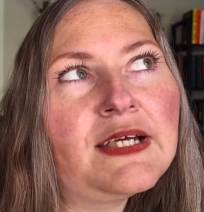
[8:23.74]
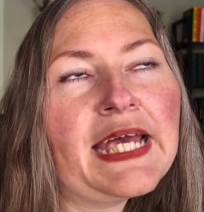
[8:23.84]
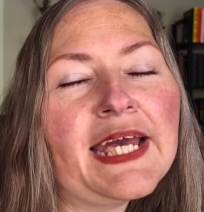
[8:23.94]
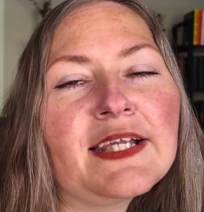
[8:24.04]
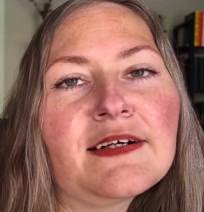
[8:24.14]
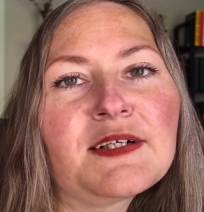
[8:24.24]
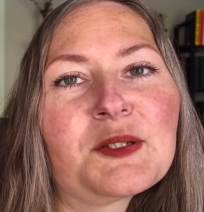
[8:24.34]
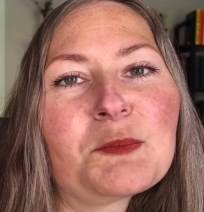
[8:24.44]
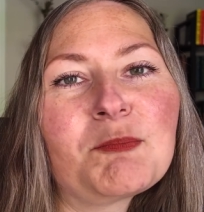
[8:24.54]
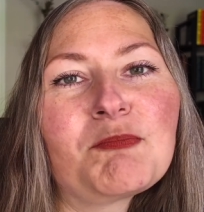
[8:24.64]

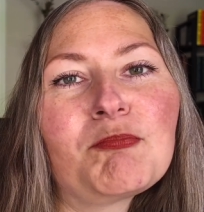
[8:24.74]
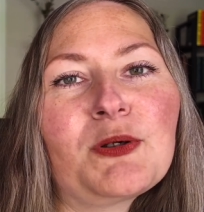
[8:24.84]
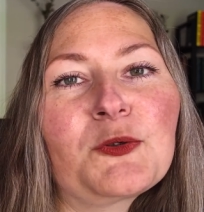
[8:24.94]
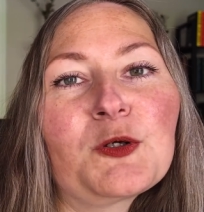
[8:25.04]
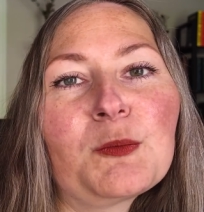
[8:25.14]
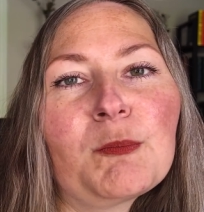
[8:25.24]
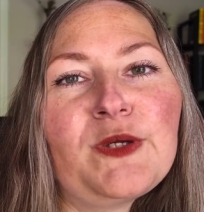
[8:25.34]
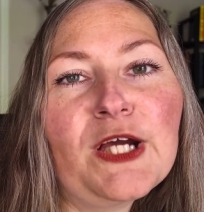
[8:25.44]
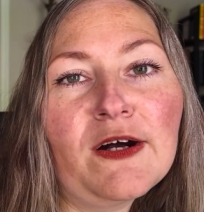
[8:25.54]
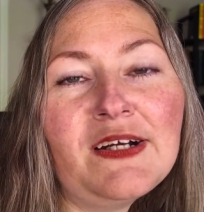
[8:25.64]
Hannah
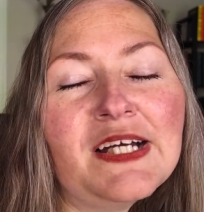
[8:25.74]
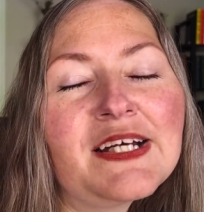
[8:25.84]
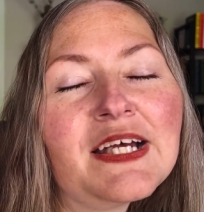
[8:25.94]
Bonam-Young.